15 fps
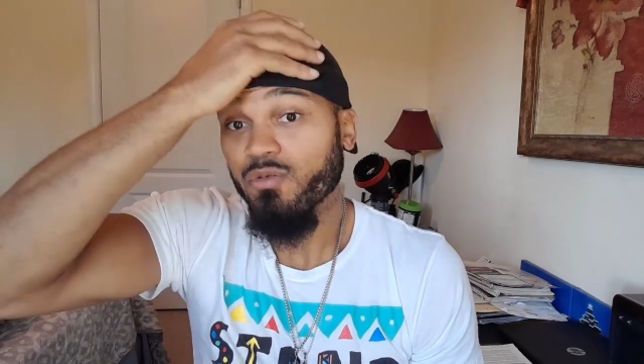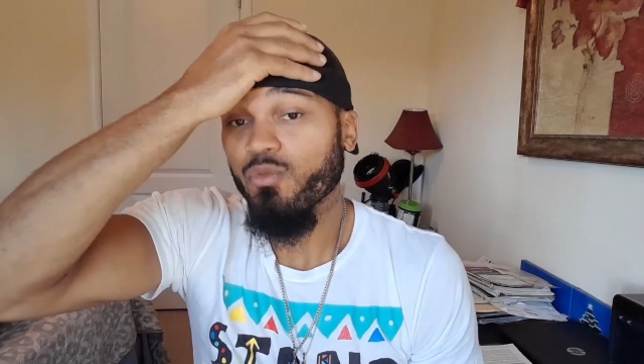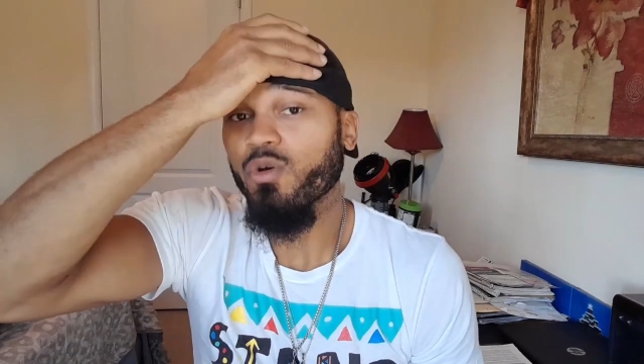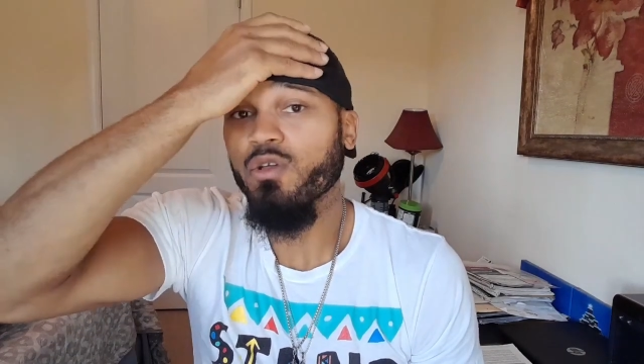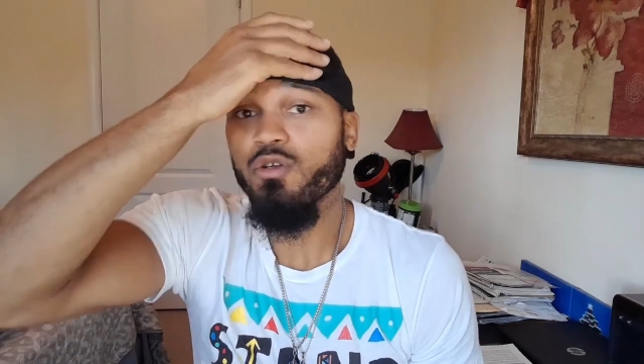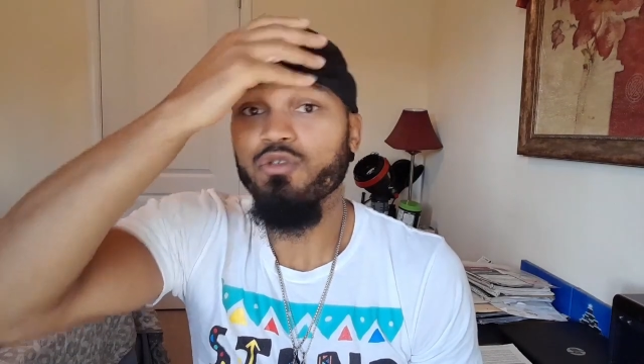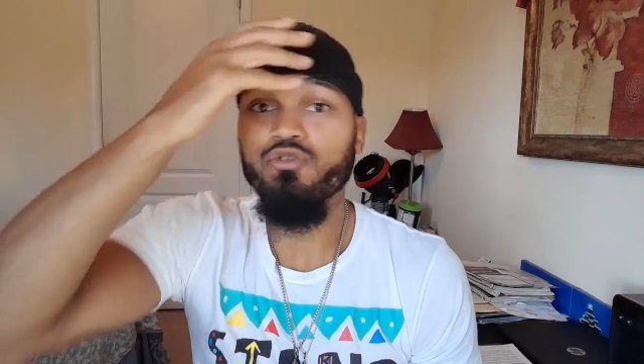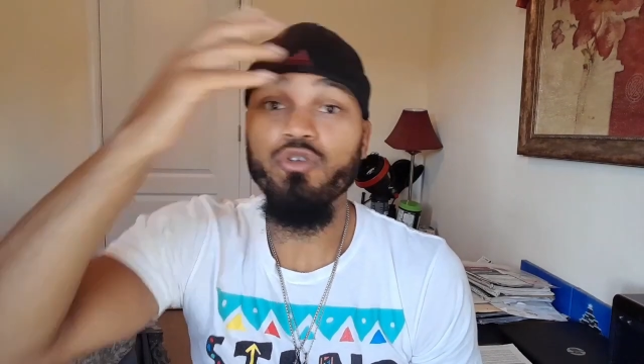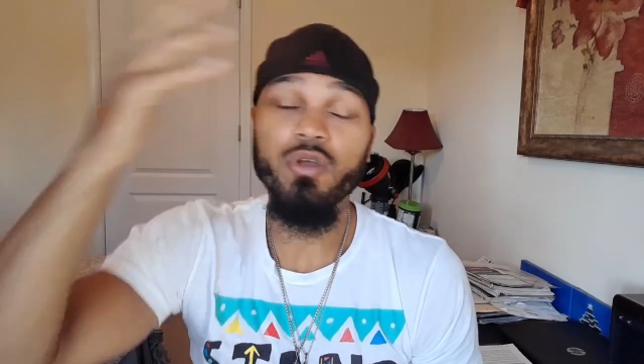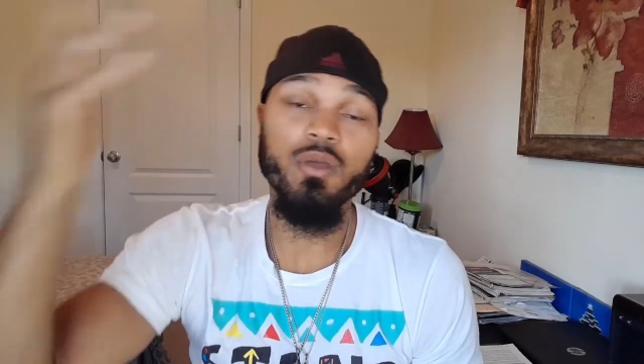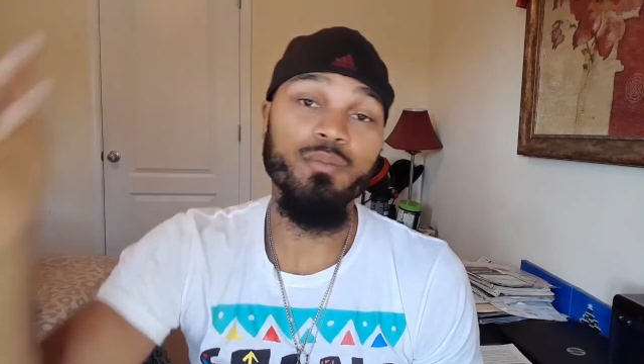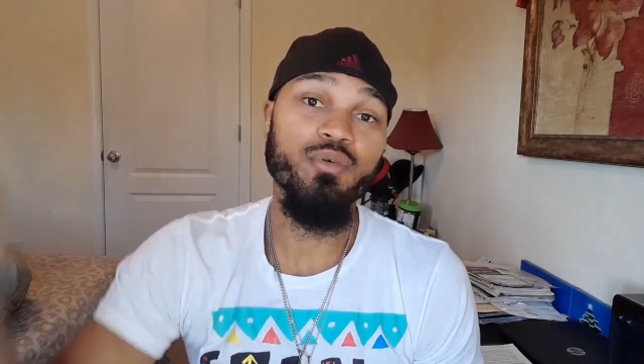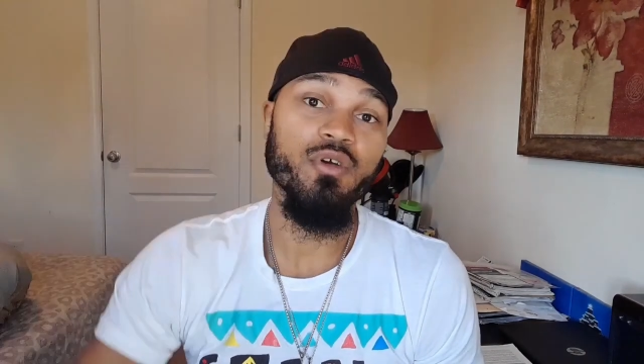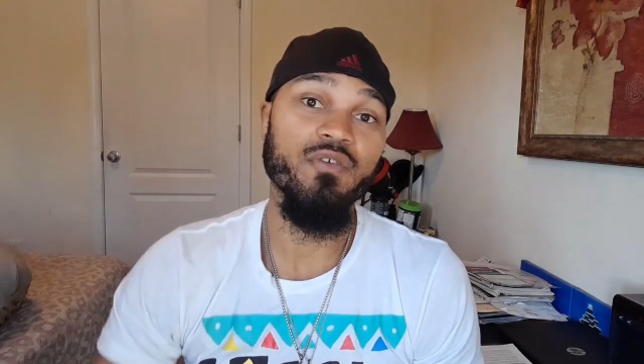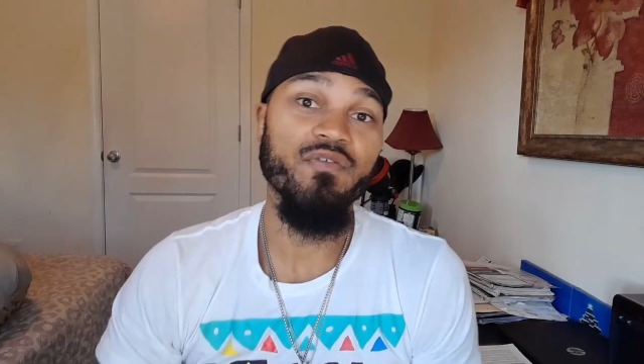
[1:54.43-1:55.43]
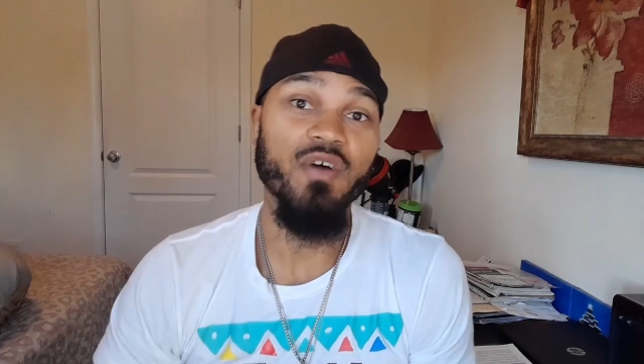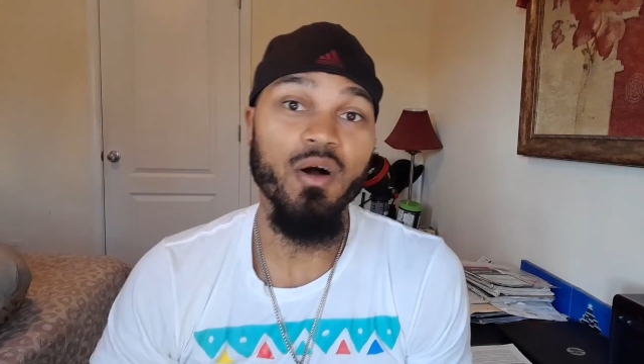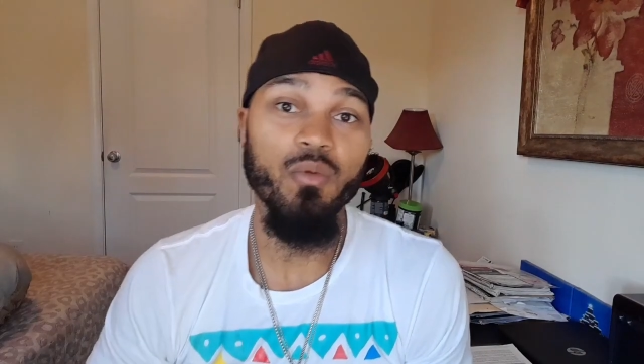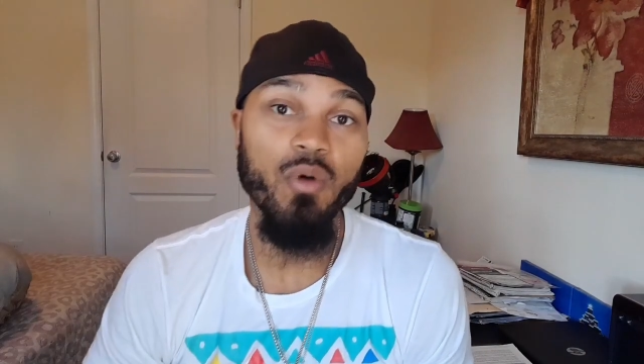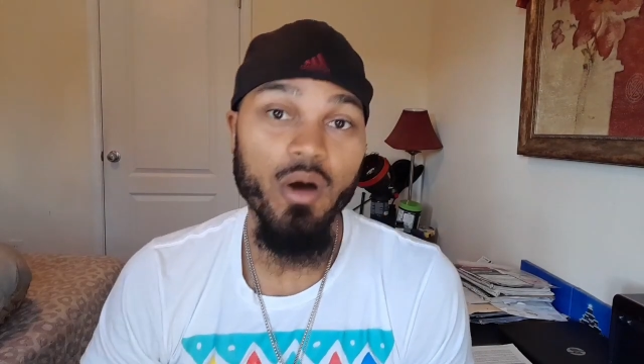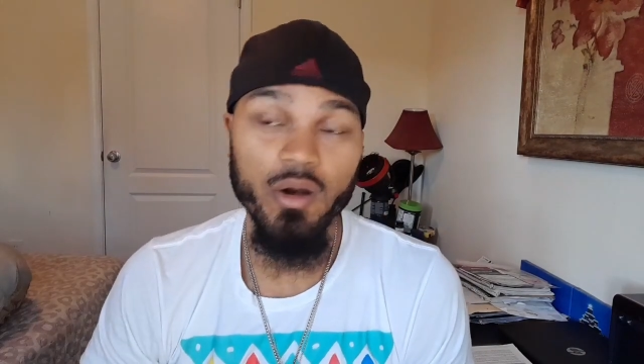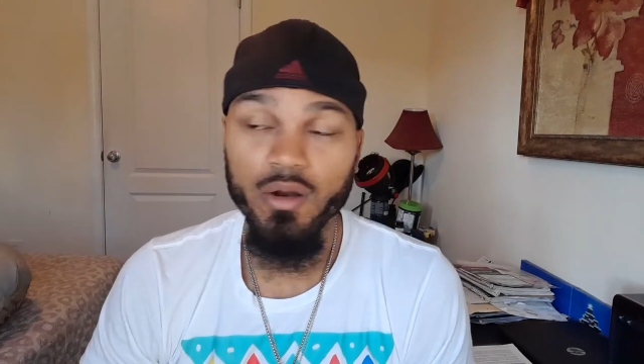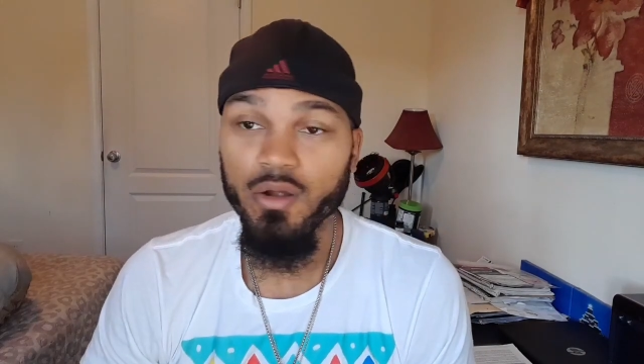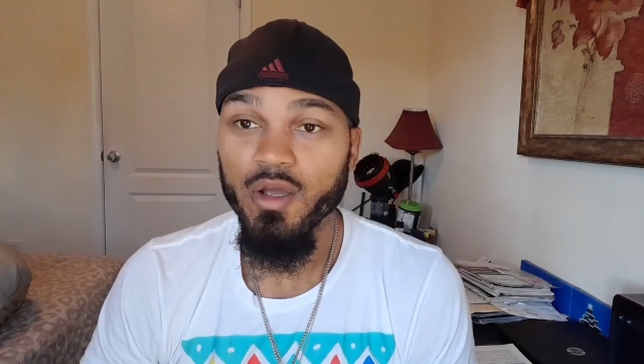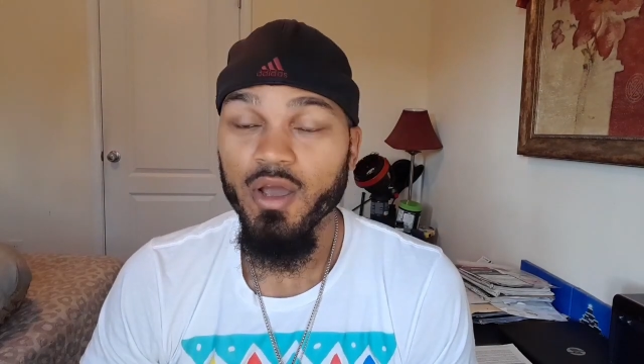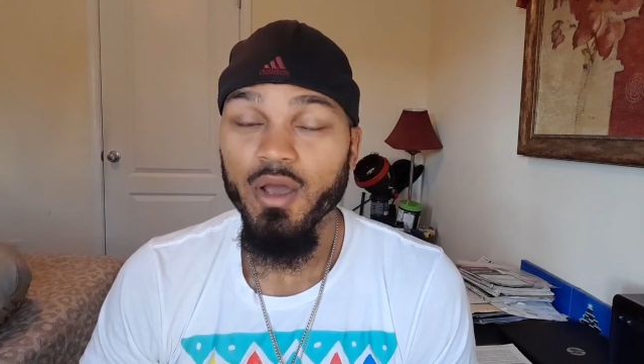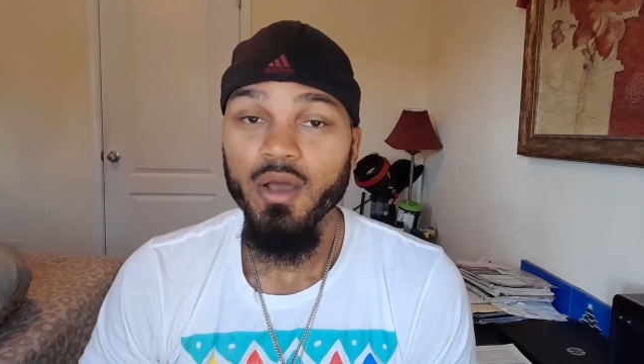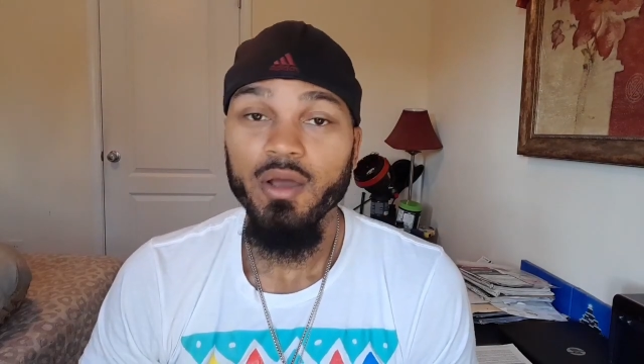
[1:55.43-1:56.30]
when you're drinking purified water,